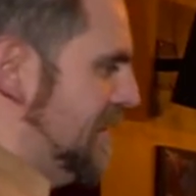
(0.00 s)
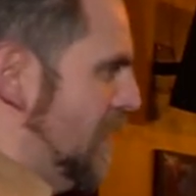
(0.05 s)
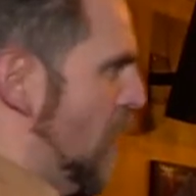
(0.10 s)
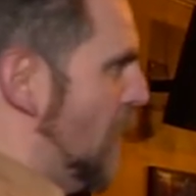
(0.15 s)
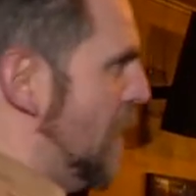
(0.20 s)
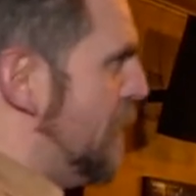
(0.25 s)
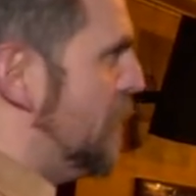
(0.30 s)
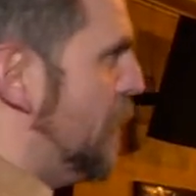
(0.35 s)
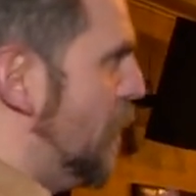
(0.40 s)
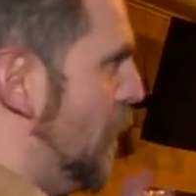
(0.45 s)

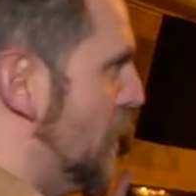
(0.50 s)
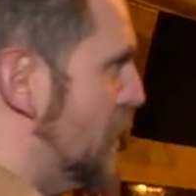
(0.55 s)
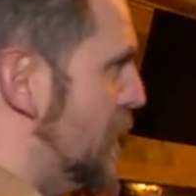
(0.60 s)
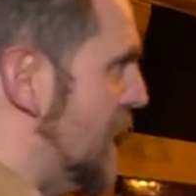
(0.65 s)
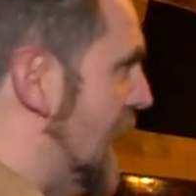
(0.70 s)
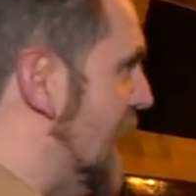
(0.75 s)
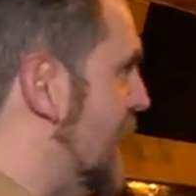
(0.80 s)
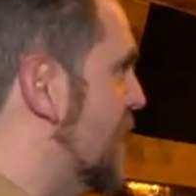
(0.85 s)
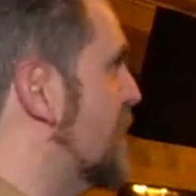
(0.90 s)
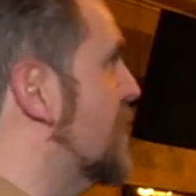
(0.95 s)
I find
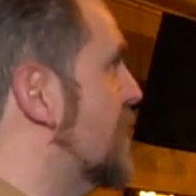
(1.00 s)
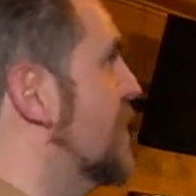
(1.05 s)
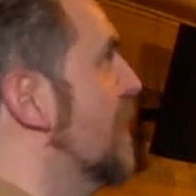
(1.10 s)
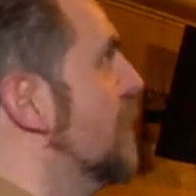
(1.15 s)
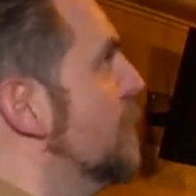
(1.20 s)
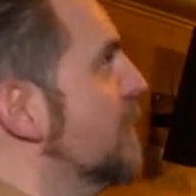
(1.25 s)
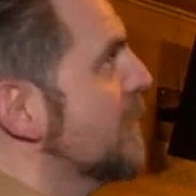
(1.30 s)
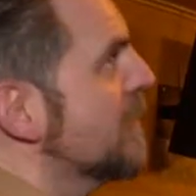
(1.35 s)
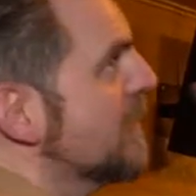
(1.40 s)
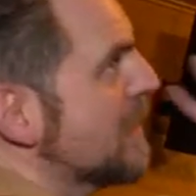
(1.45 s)
the
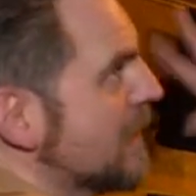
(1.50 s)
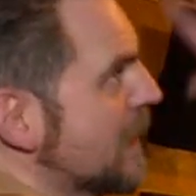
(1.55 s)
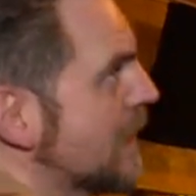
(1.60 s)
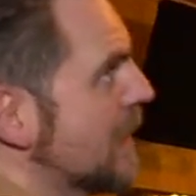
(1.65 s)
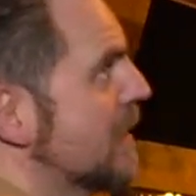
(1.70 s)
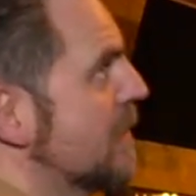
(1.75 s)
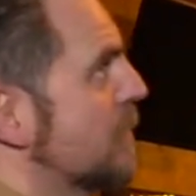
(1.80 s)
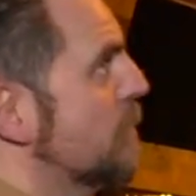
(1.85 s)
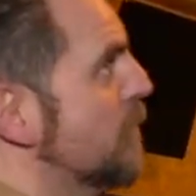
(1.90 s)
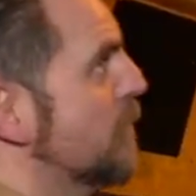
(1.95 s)
outside with the
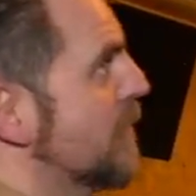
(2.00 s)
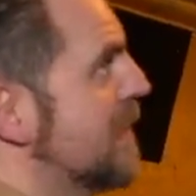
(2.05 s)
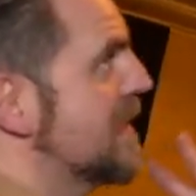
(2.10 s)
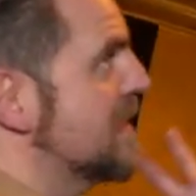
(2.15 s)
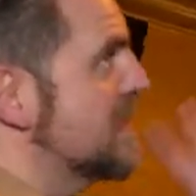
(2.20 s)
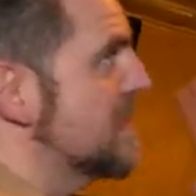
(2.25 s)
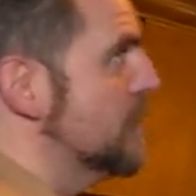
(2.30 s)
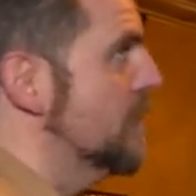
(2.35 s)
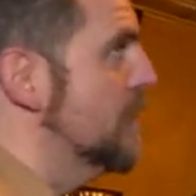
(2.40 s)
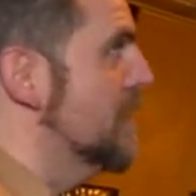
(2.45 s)

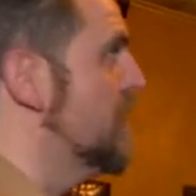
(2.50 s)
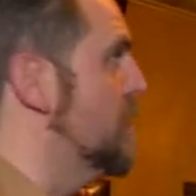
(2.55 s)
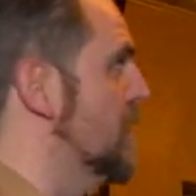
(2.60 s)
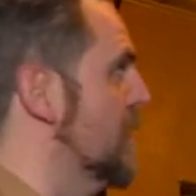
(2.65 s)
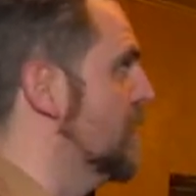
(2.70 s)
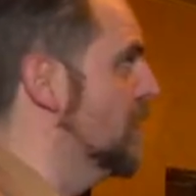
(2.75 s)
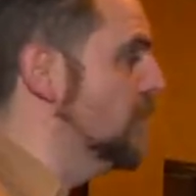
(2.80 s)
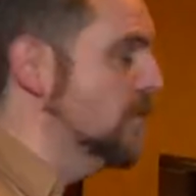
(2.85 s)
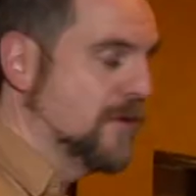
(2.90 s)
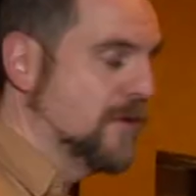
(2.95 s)
plaster work to be
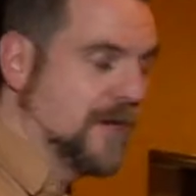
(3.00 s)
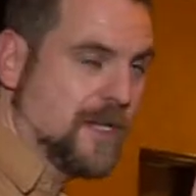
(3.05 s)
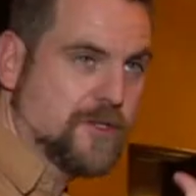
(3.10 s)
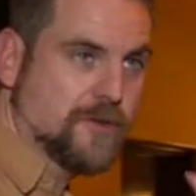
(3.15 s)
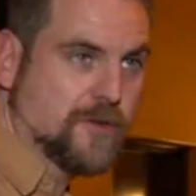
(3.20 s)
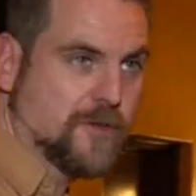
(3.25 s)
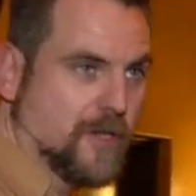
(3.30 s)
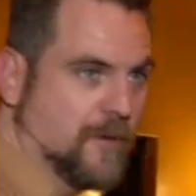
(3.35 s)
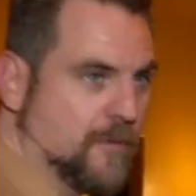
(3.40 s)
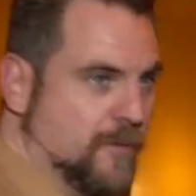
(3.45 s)
a lot more
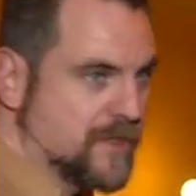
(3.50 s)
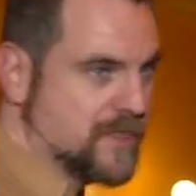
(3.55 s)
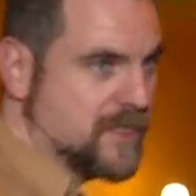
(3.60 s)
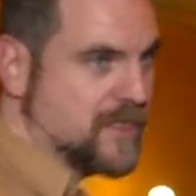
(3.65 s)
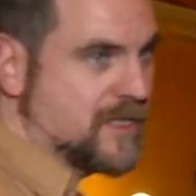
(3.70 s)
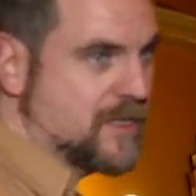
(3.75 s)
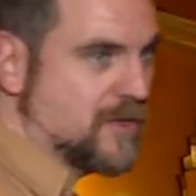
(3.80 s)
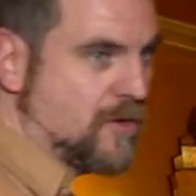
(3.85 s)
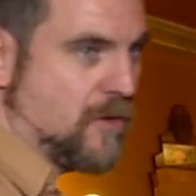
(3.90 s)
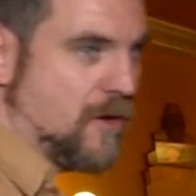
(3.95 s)
intricate, which
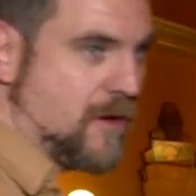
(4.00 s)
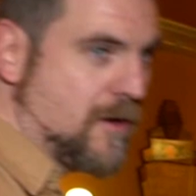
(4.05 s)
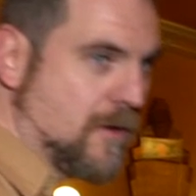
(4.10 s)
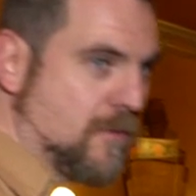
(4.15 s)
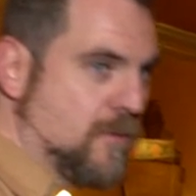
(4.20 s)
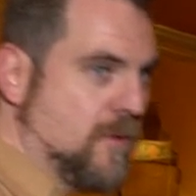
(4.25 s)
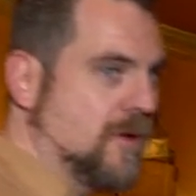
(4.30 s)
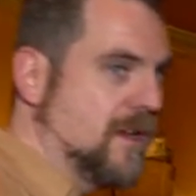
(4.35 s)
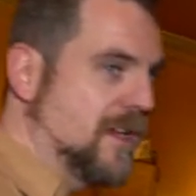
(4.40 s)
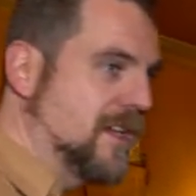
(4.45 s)
is quite
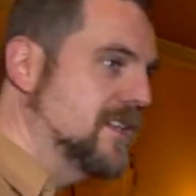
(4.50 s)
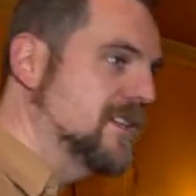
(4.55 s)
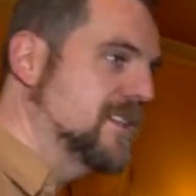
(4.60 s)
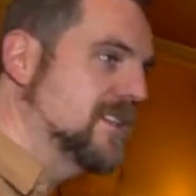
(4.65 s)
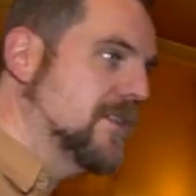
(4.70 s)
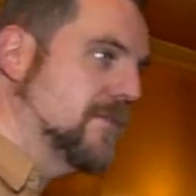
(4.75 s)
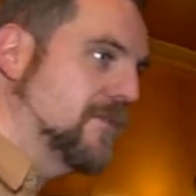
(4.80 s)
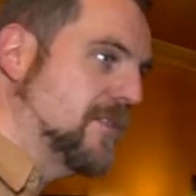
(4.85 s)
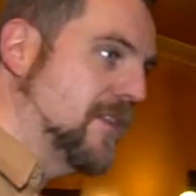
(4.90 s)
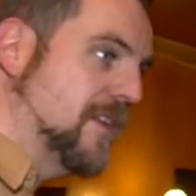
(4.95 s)
ironic
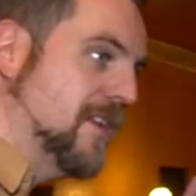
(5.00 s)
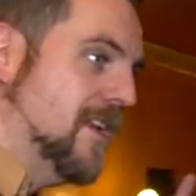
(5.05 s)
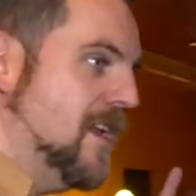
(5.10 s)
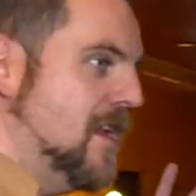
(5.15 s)
considering that